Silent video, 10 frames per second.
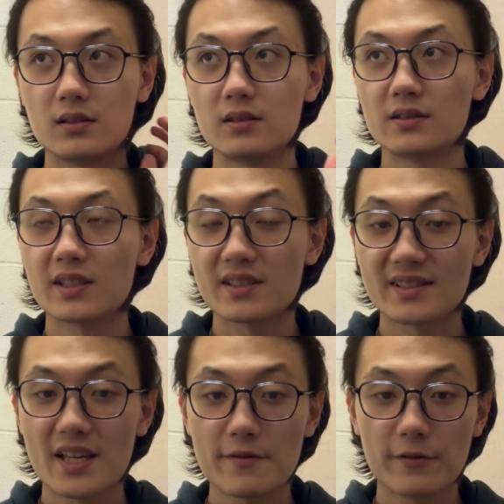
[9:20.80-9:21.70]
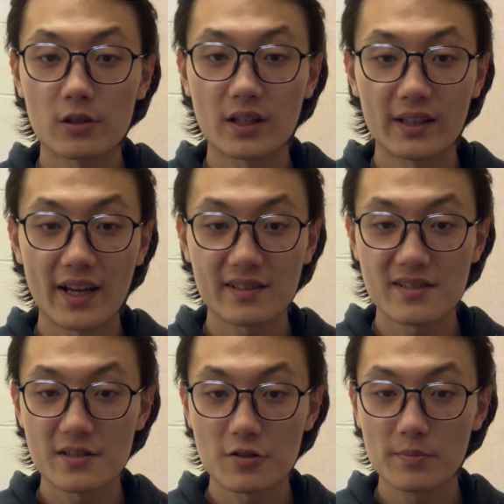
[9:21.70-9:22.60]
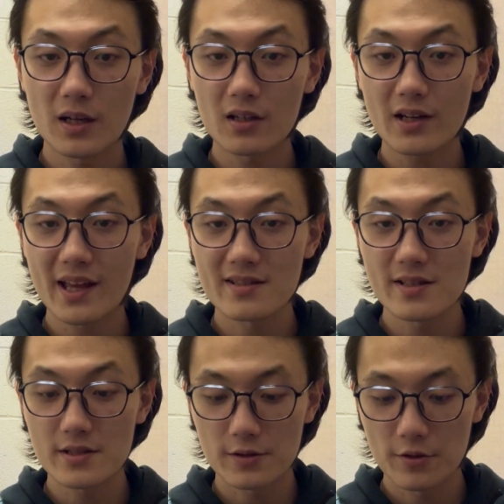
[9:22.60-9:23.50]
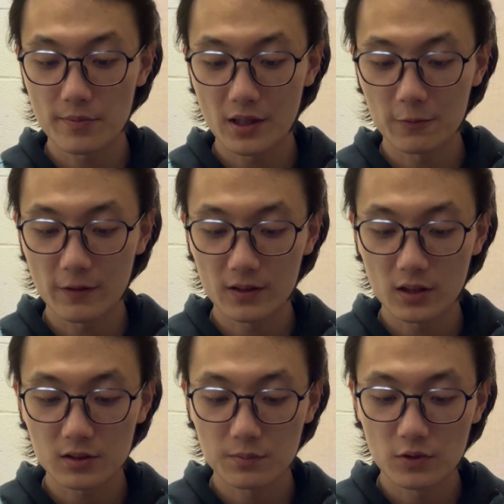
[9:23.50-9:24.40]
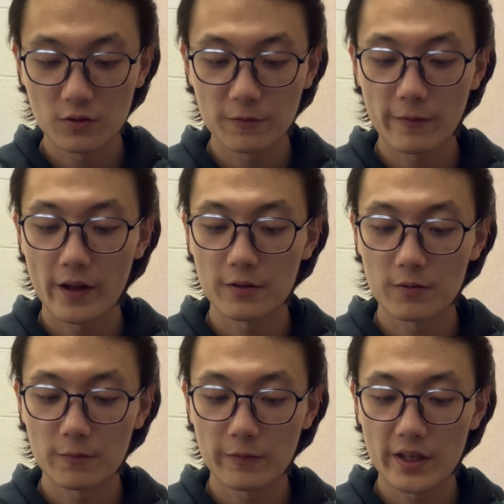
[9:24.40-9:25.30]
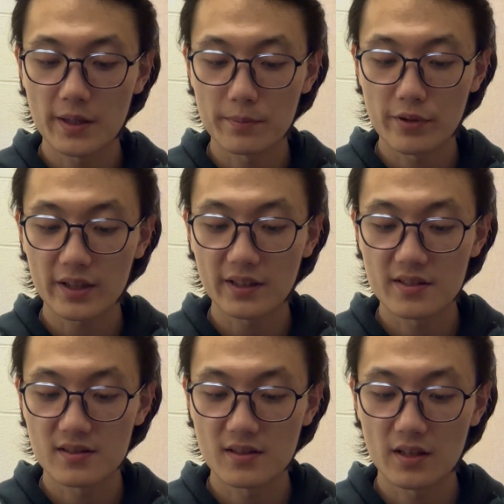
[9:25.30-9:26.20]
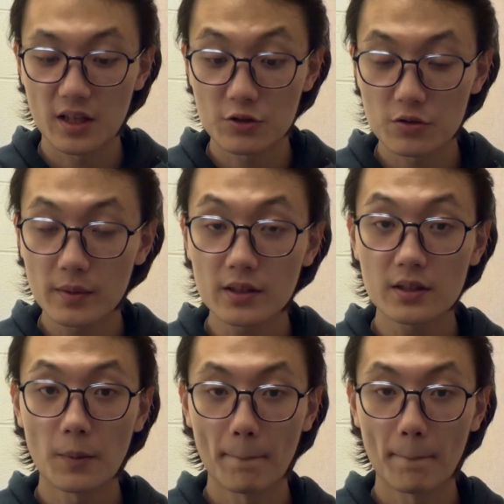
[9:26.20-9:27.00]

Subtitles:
successful connect this two part, and this two part will not move when we practice the instrument.